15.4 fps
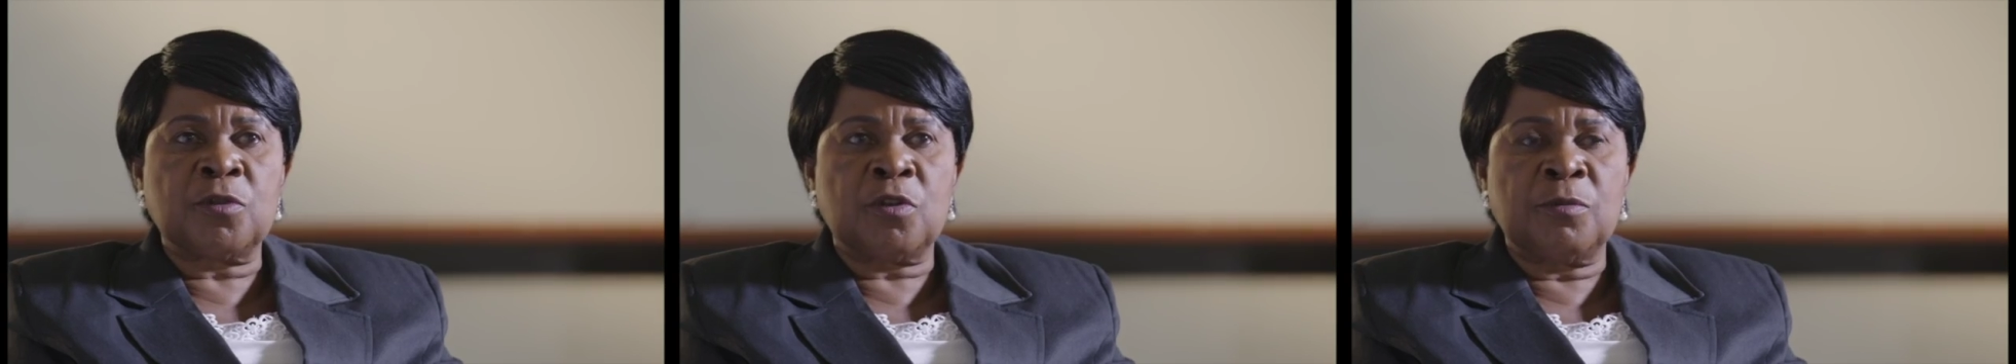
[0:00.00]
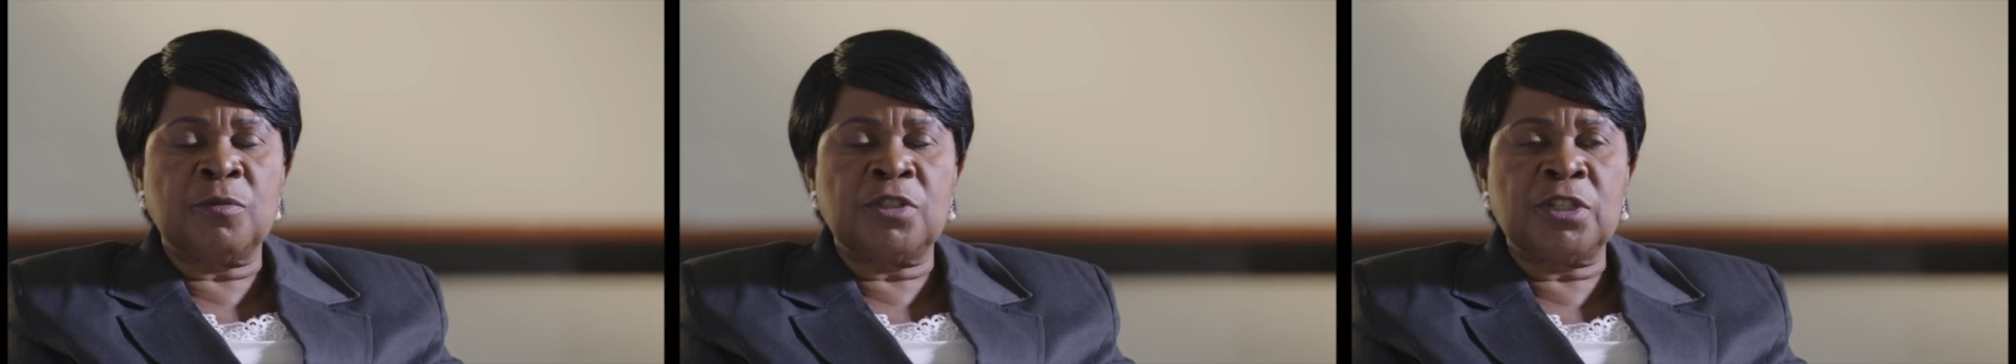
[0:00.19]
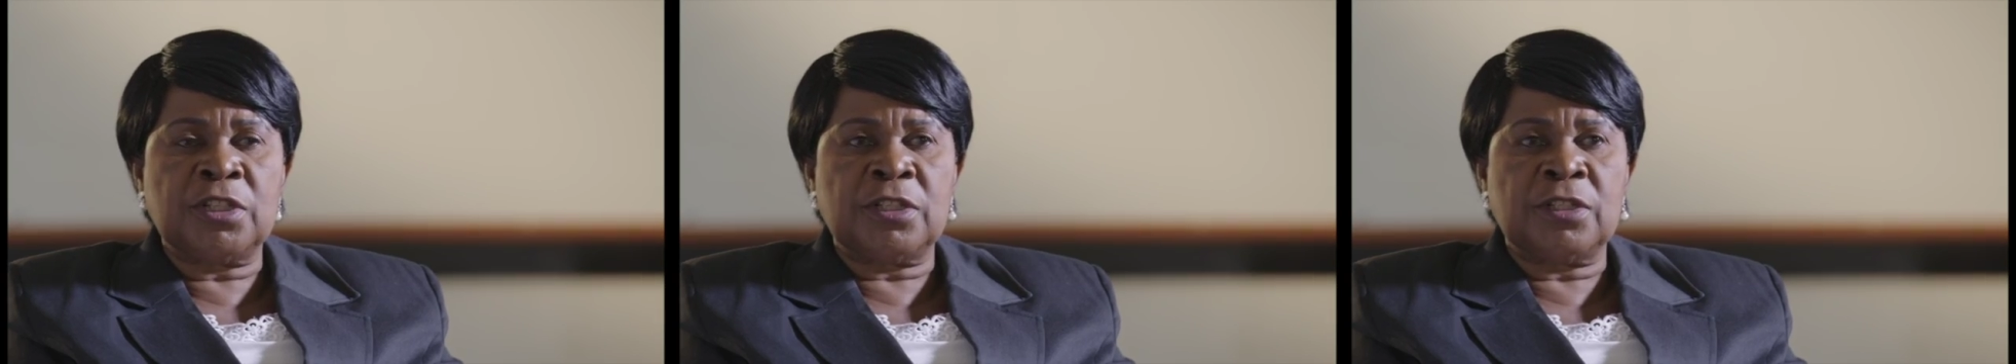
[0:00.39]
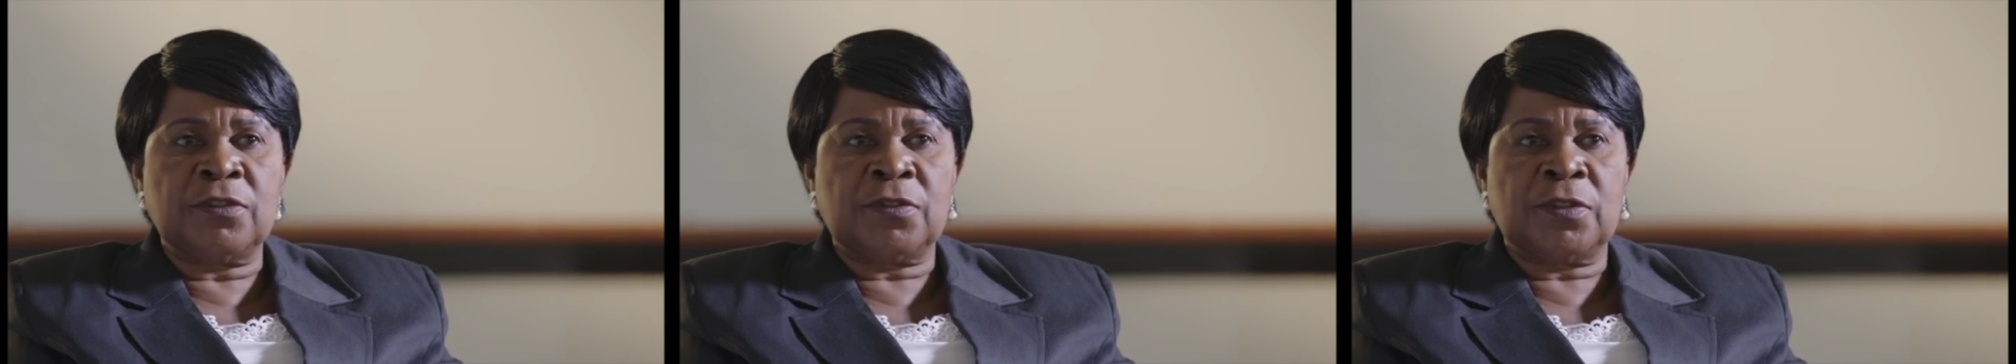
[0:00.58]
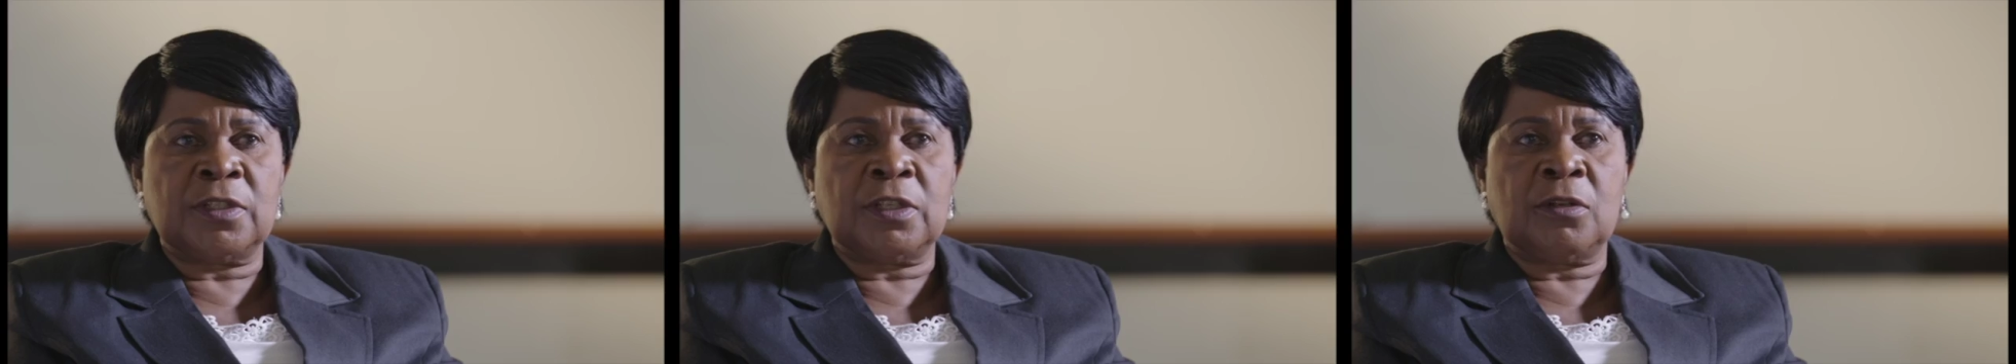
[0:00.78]

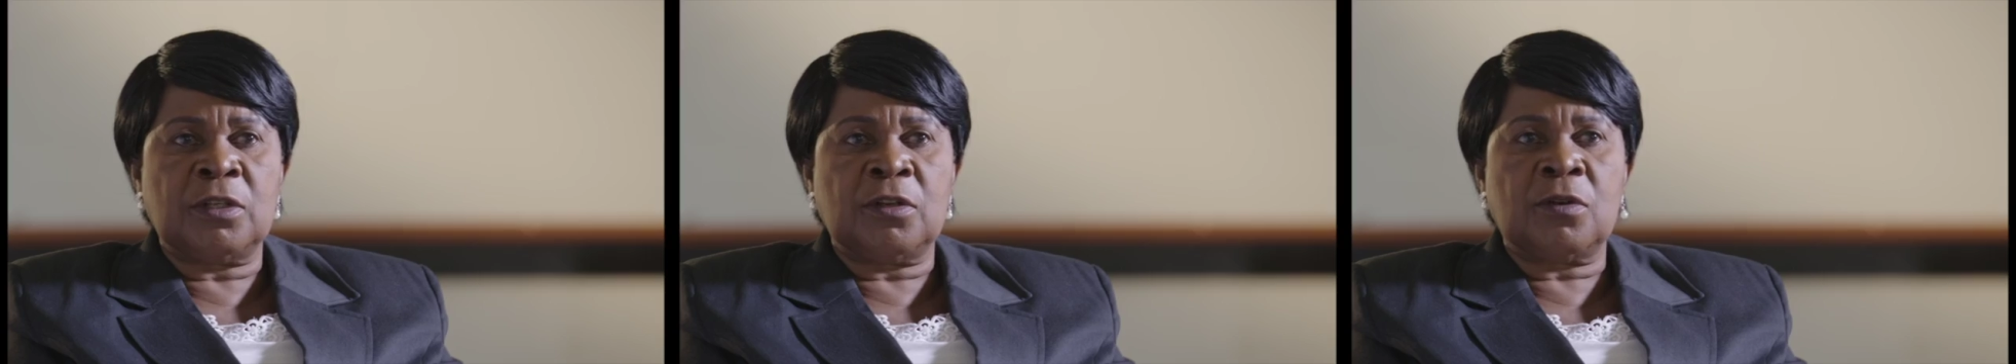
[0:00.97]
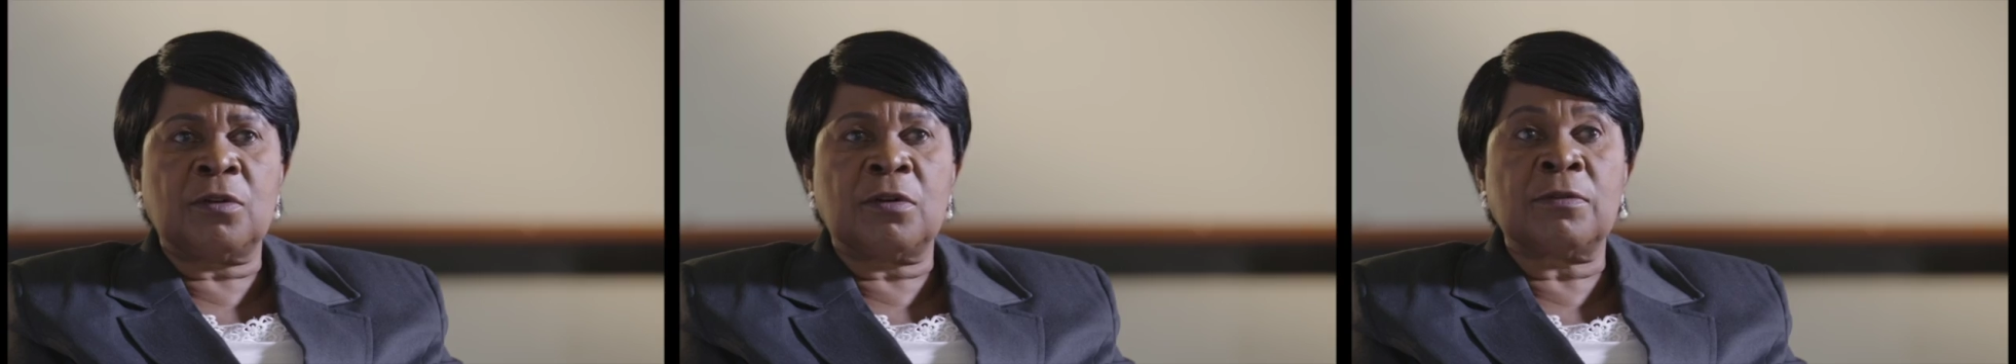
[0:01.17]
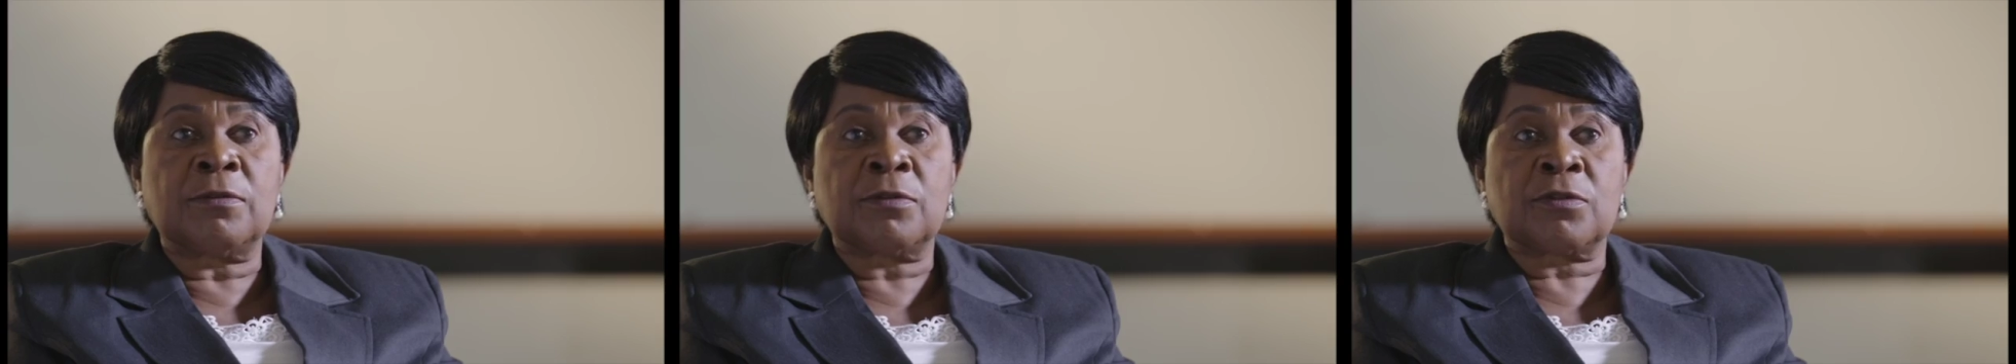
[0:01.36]
communities of